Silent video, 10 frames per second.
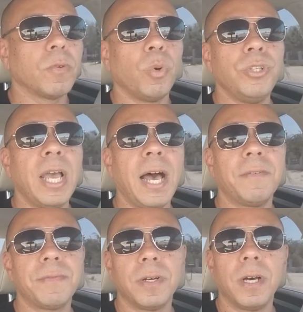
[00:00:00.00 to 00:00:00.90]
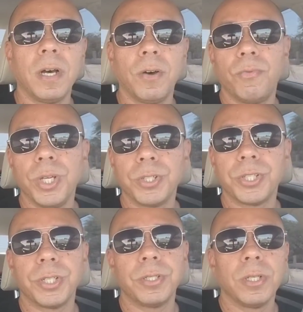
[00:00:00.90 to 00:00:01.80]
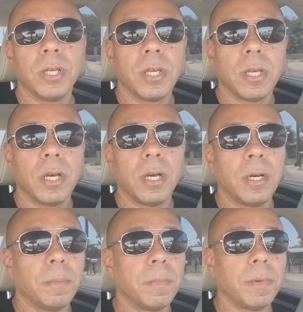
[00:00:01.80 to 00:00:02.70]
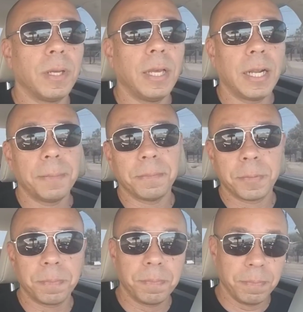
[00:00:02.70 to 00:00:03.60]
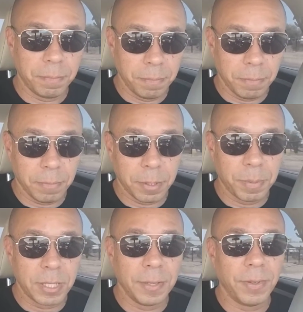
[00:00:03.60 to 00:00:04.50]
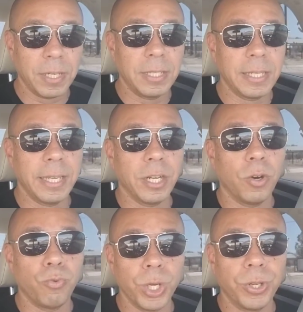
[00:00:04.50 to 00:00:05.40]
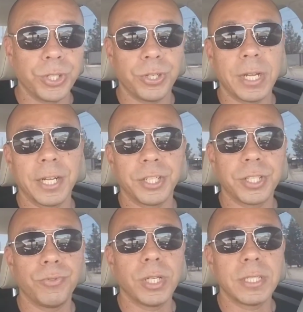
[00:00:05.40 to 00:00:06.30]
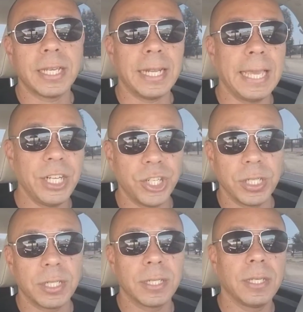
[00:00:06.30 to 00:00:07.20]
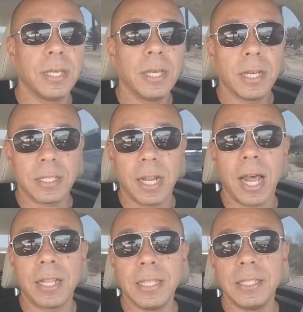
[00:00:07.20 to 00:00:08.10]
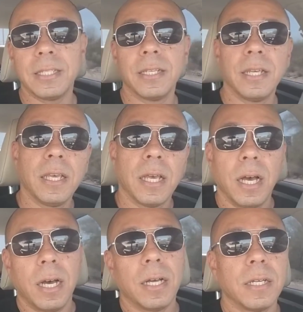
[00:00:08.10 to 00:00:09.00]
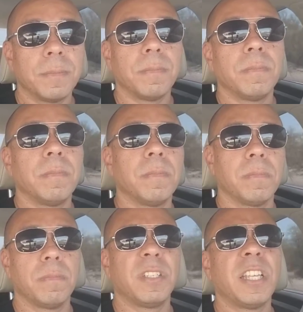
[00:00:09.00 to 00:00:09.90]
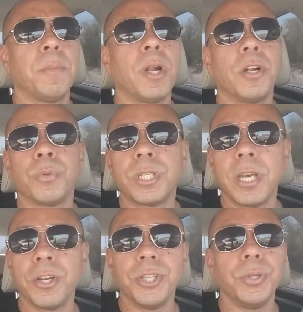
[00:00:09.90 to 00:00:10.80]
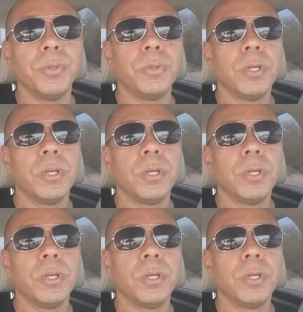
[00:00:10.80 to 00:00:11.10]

when you have a realtor, and I'm specifically saying a realtor, not just a real estate agent, because a lot of these seminars will tell you,